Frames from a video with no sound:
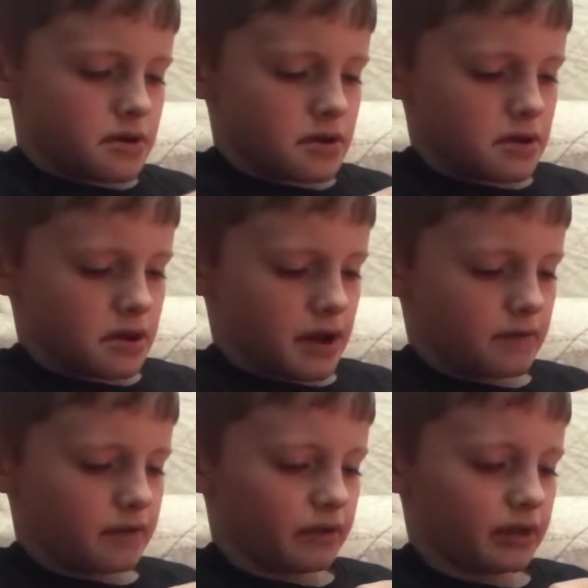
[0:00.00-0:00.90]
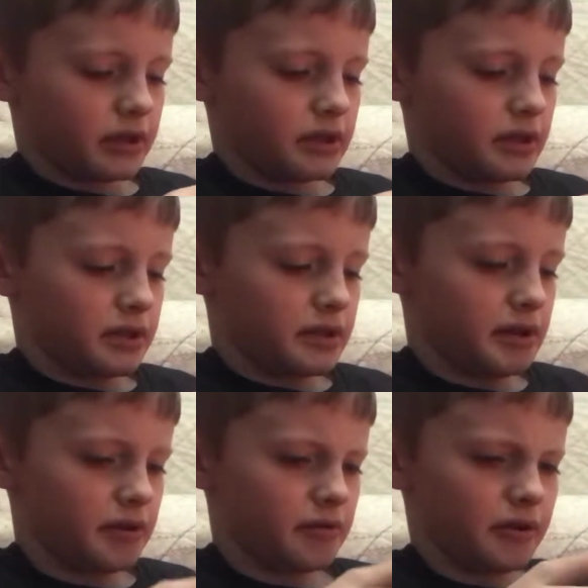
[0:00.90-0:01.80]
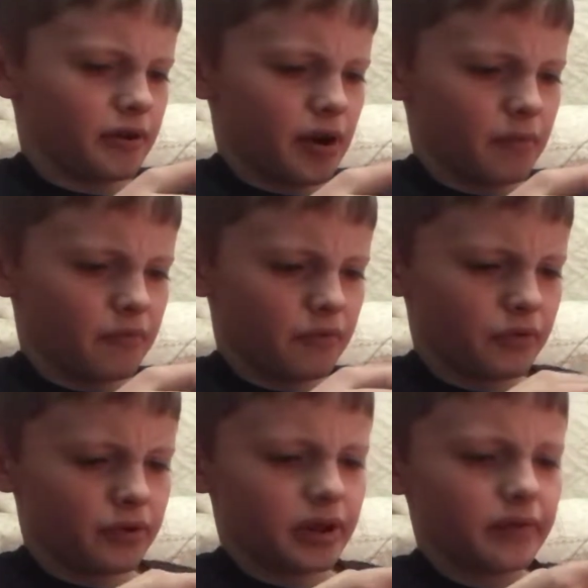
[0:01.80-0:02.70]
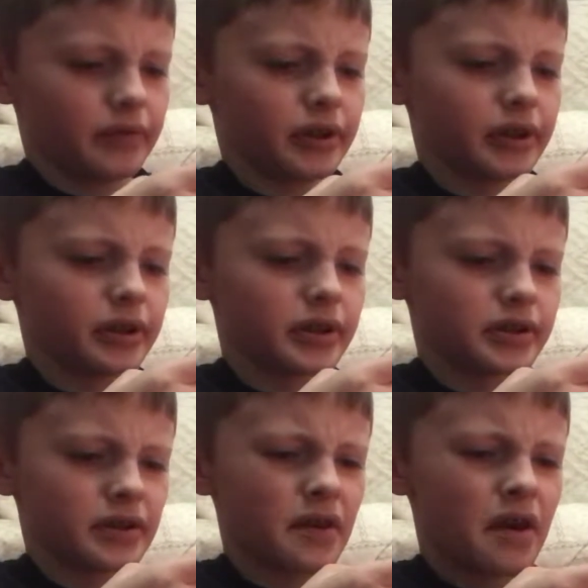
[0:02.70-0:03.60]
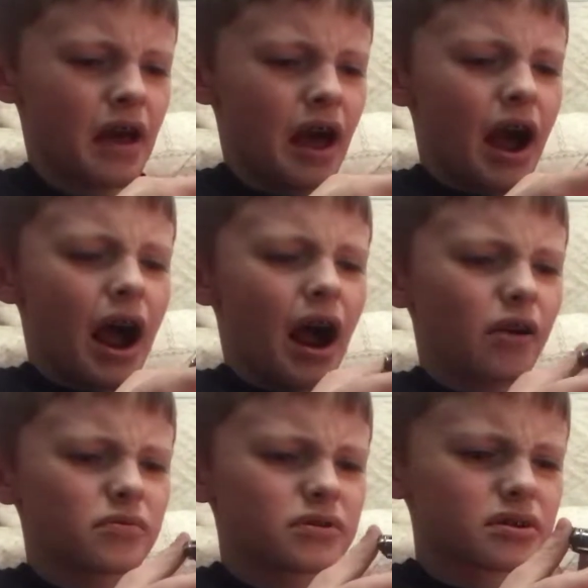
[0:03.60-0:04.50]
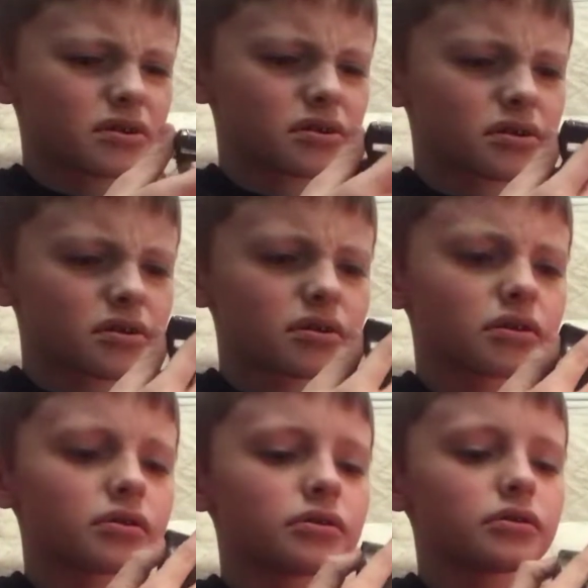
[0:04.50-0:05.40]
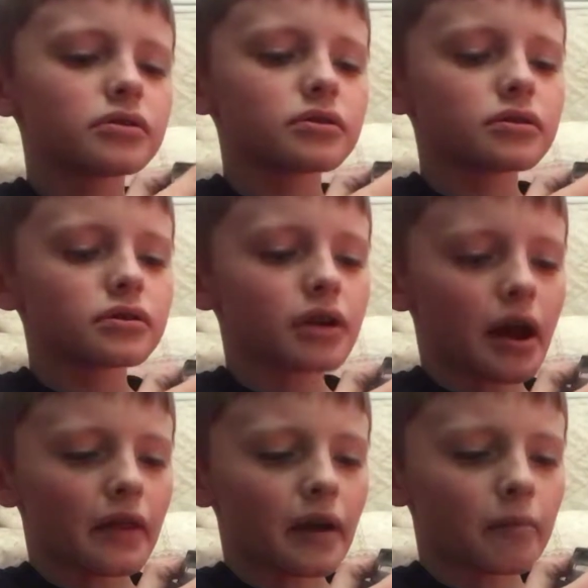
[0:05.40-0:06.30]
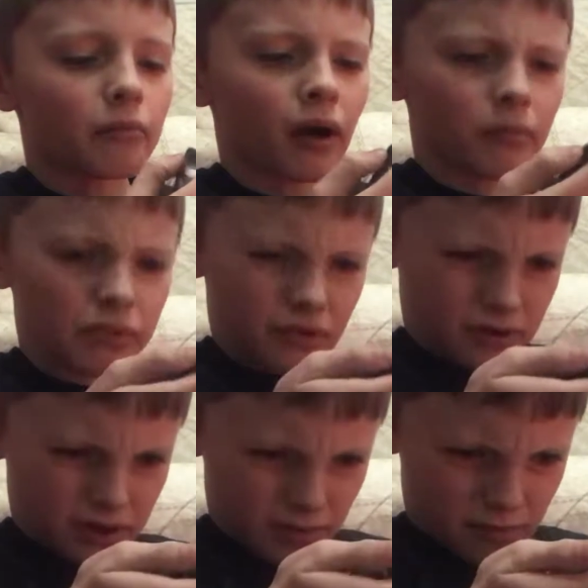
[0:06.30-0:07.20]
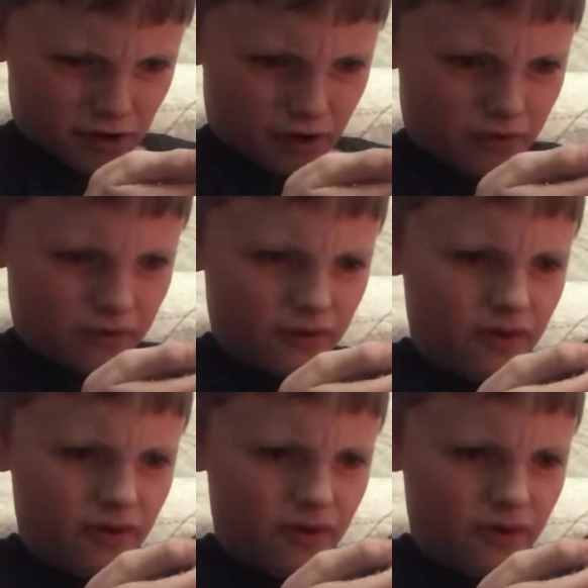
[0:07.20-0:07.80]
You have to like get the interior out before you can even get this out. Yeah, that bumper is coming off.